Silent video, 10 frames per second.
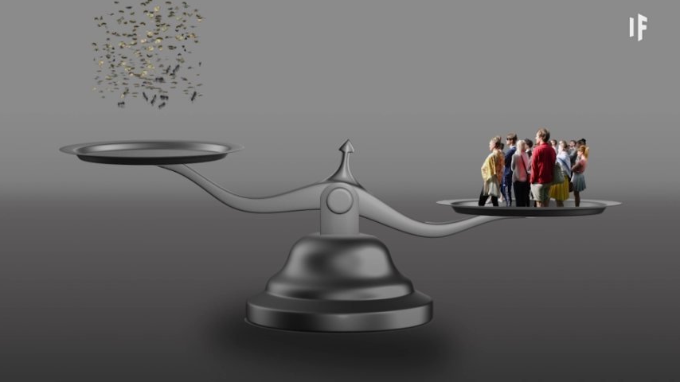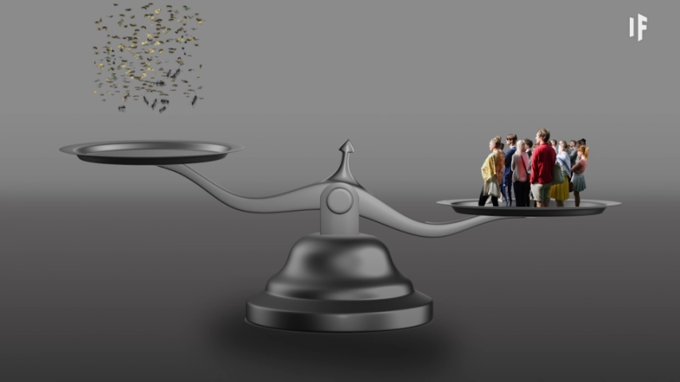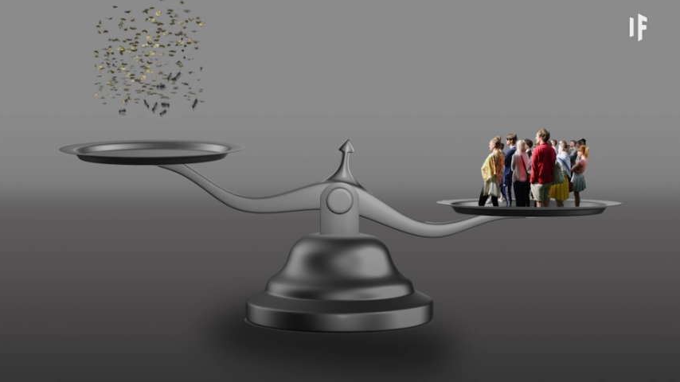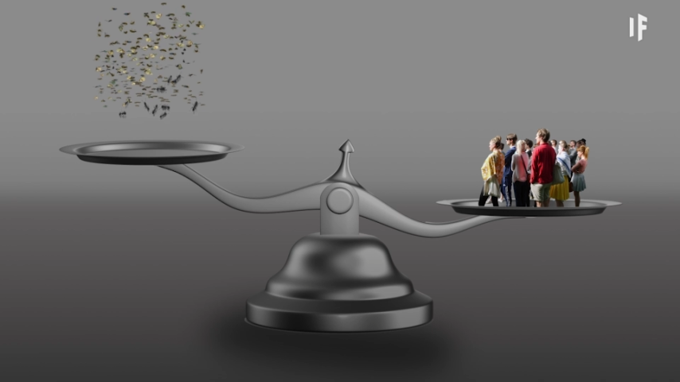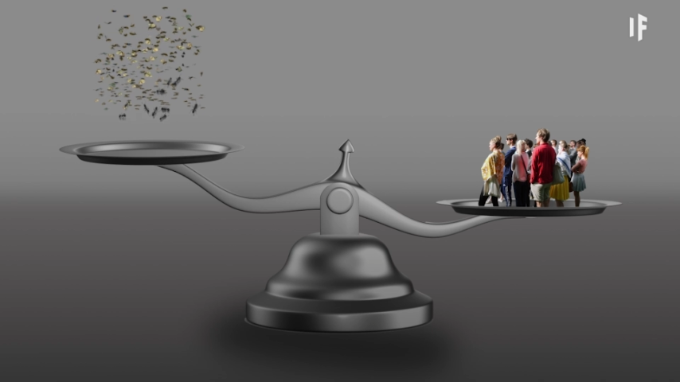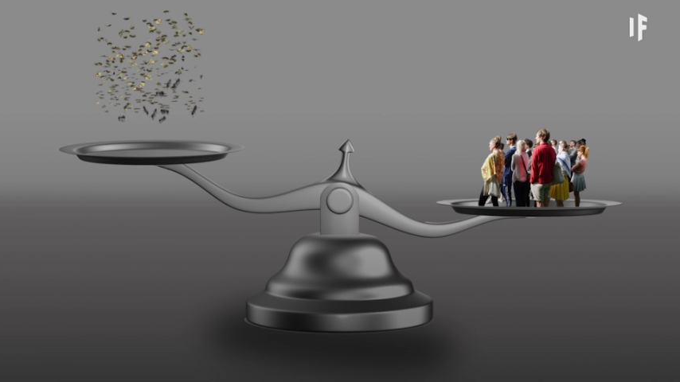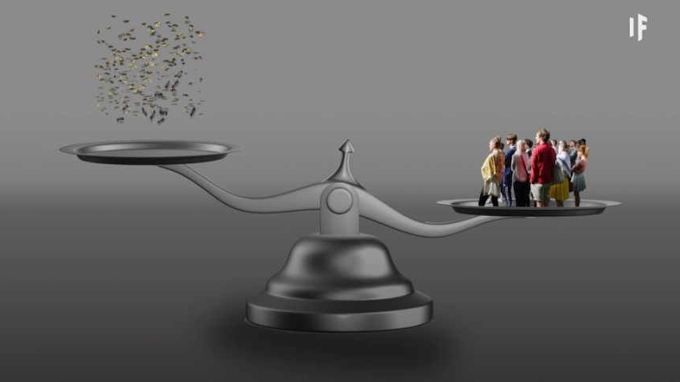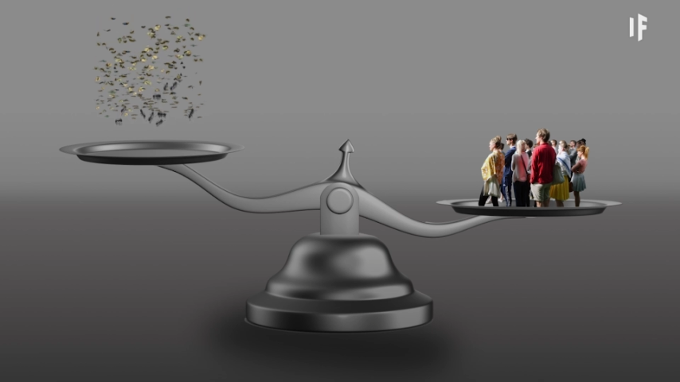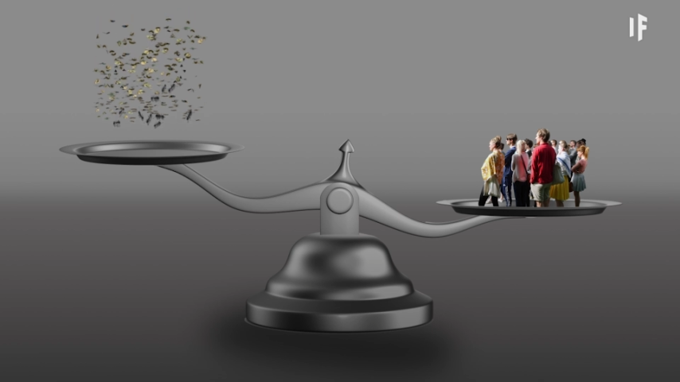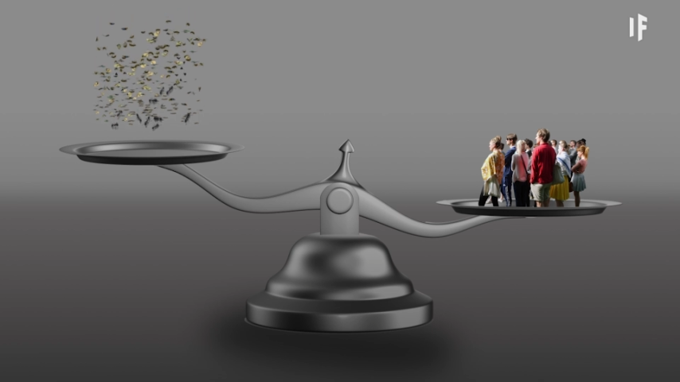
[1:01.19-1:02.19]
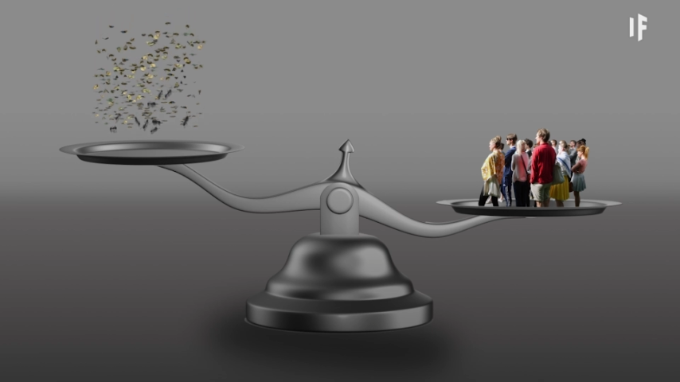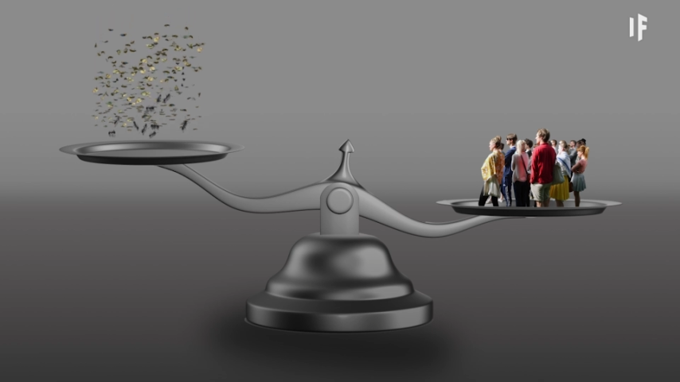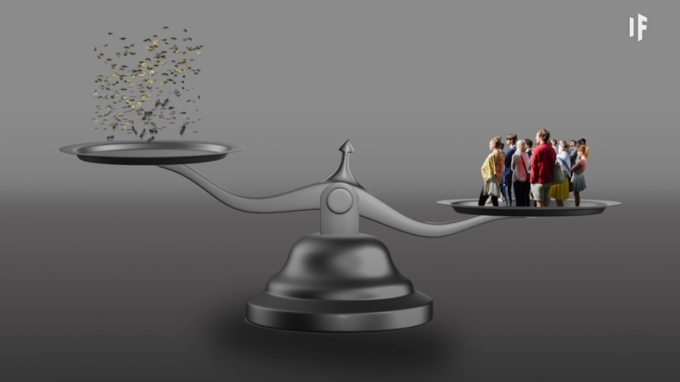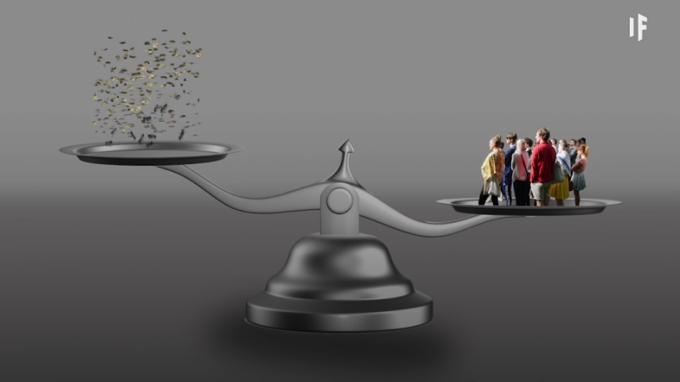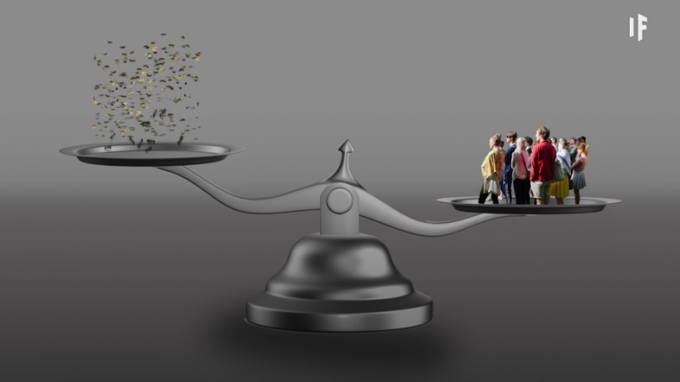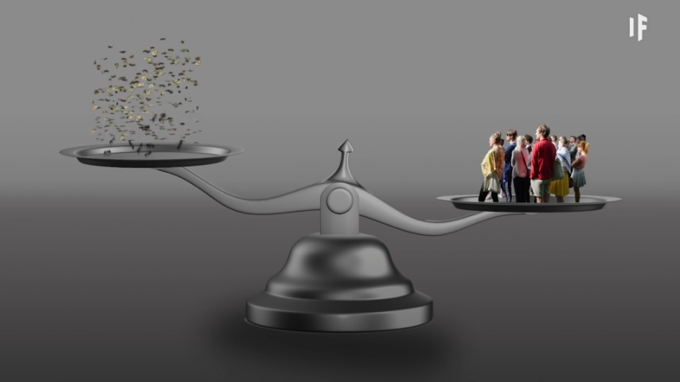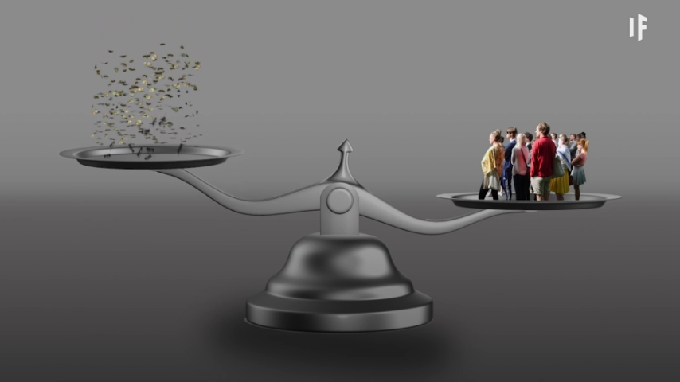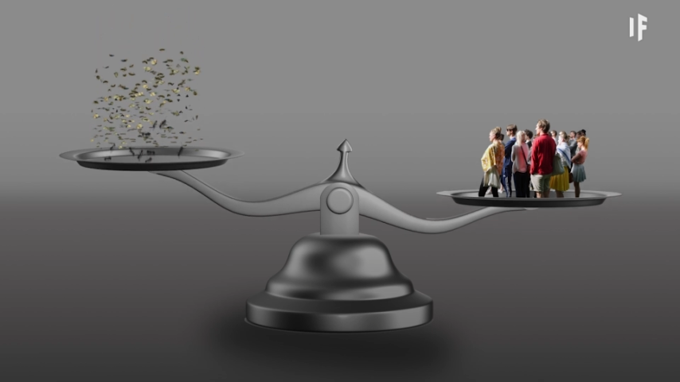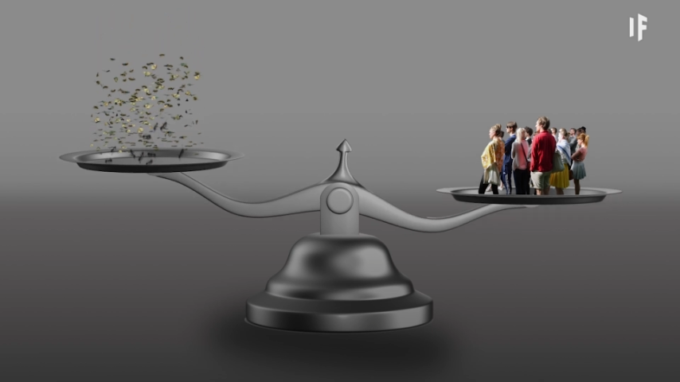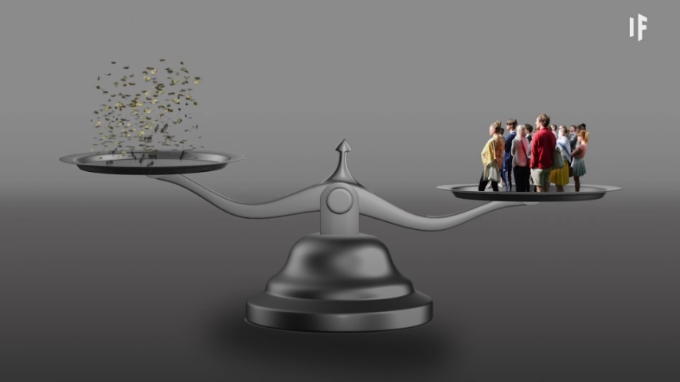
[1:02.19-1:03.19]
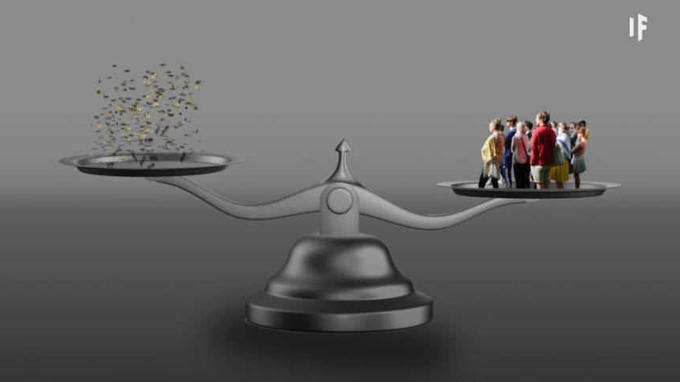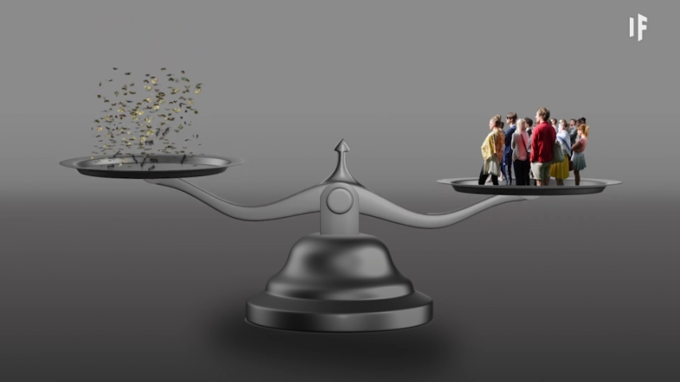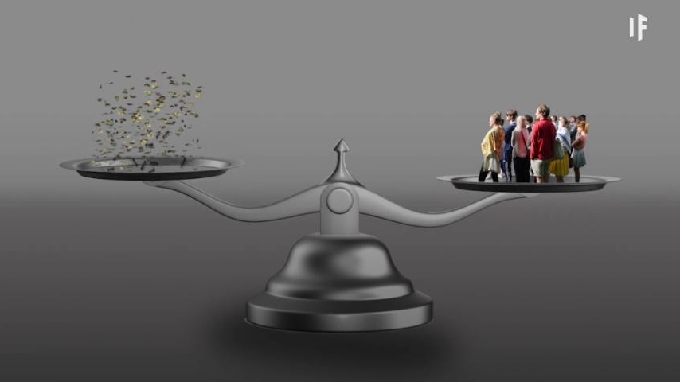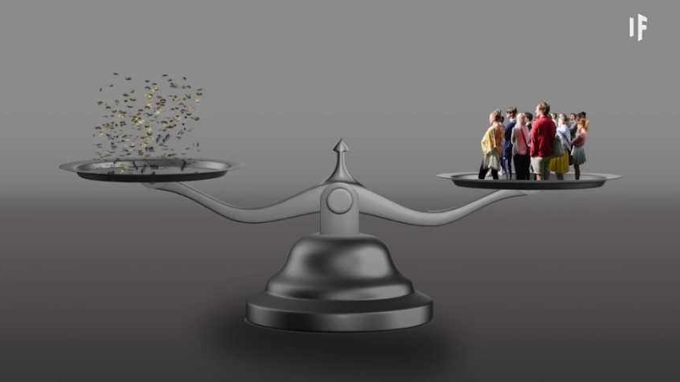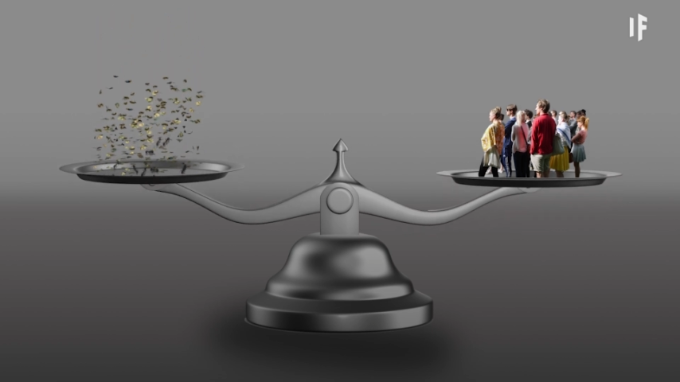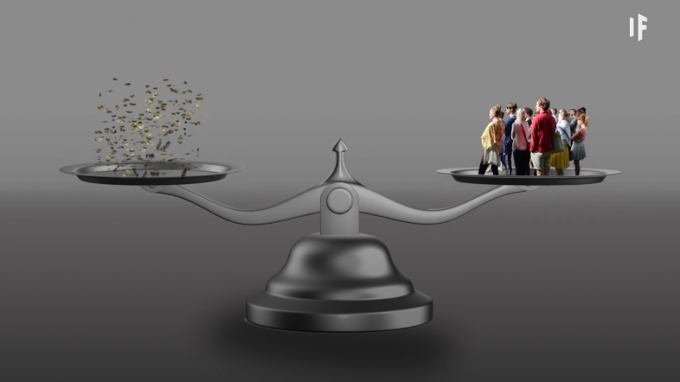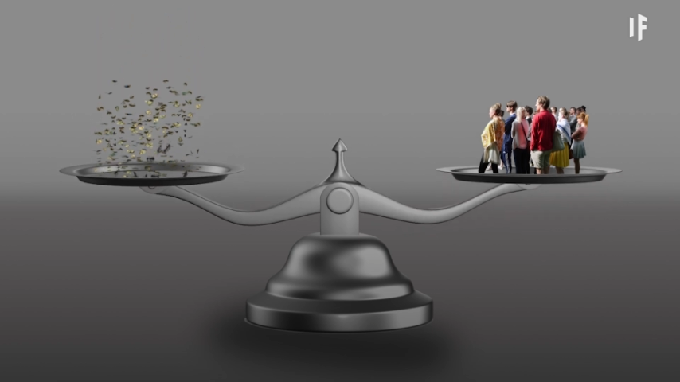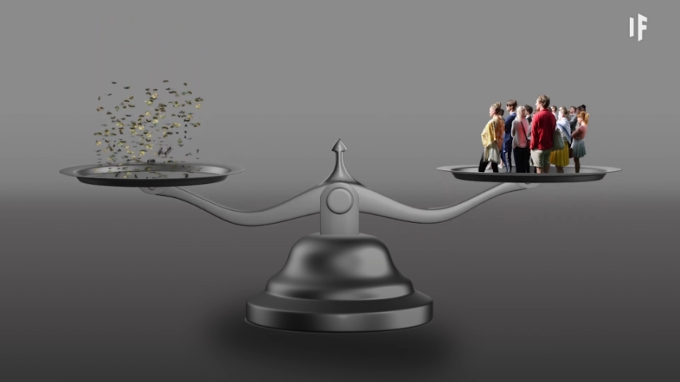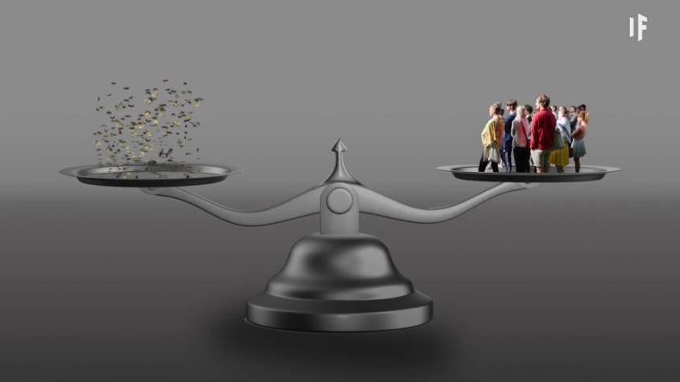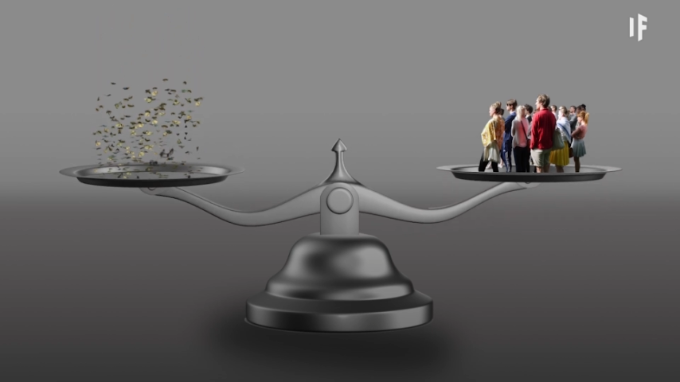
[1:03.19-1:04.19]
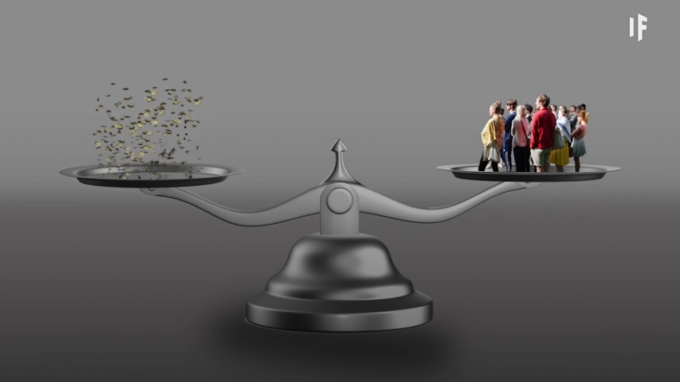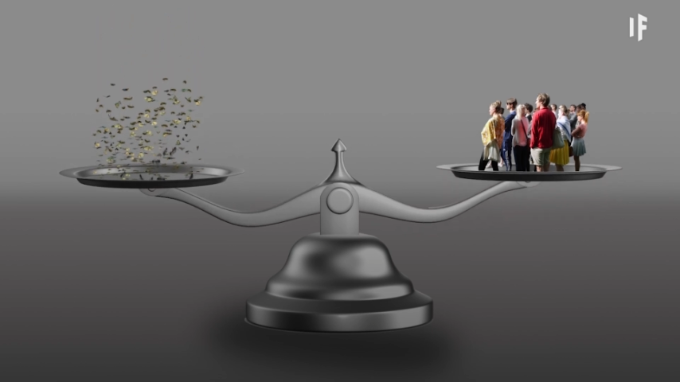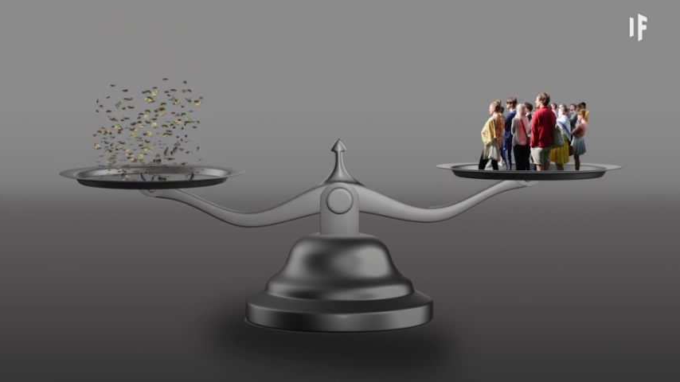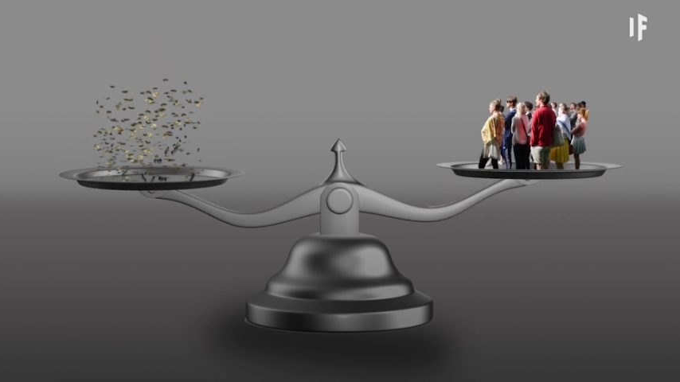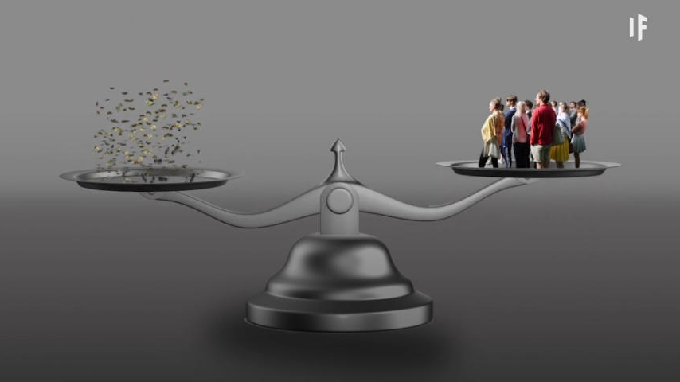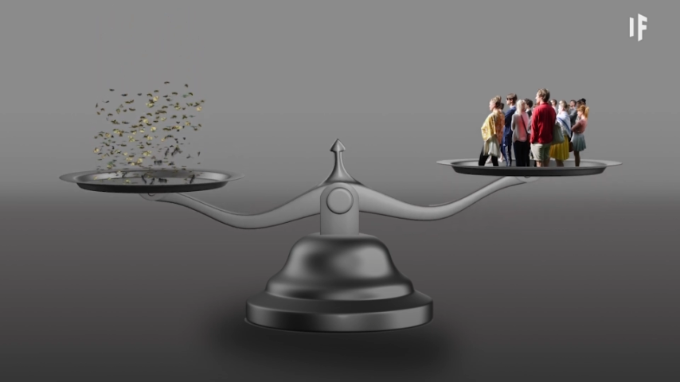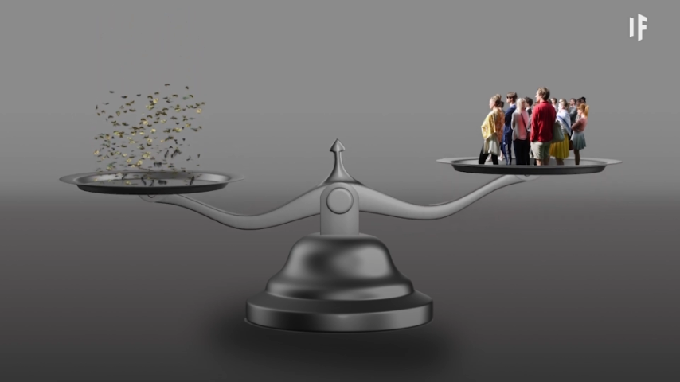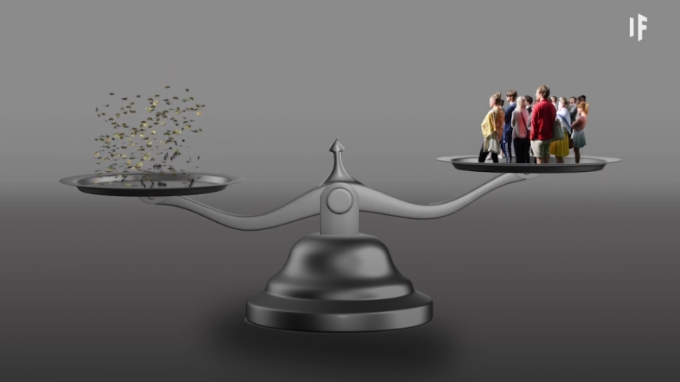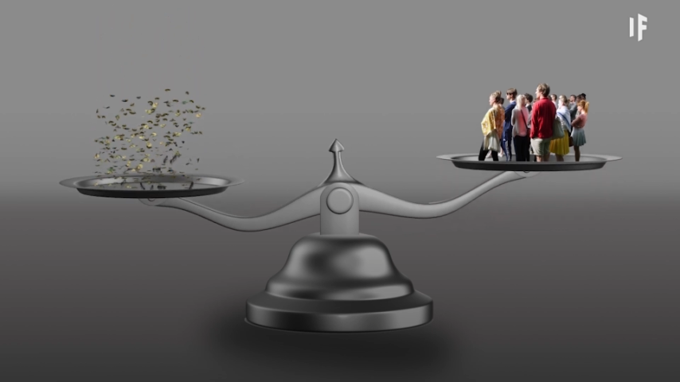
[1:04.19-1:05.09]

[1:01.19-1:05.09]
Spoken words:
[unreadable: no face in view]